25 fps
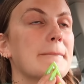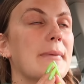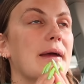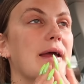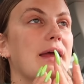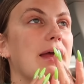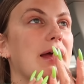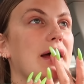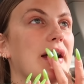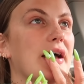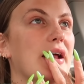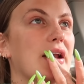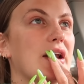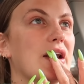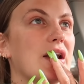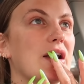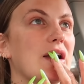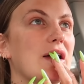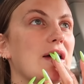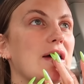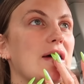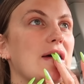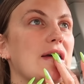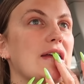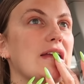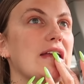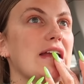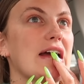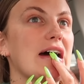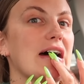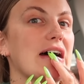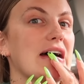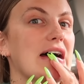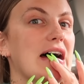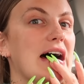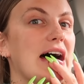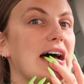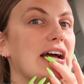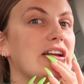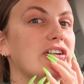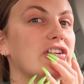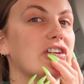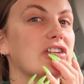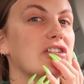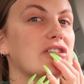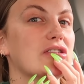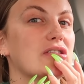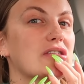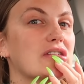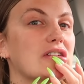and yeah i
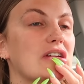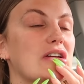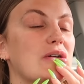just